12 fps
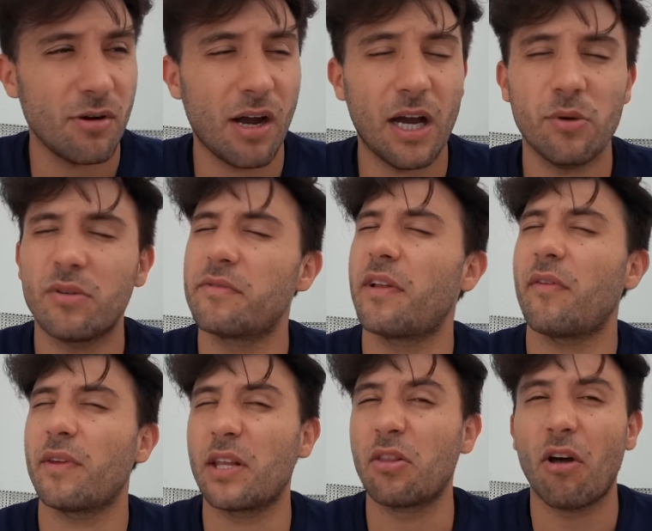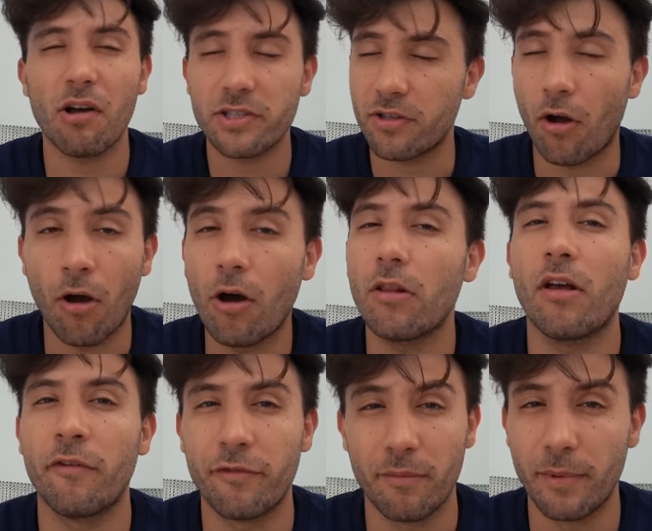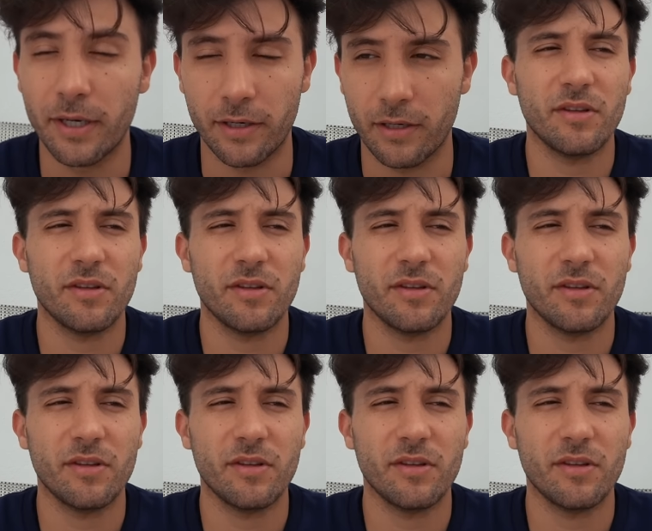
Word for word: I would have definitely lost all of the money.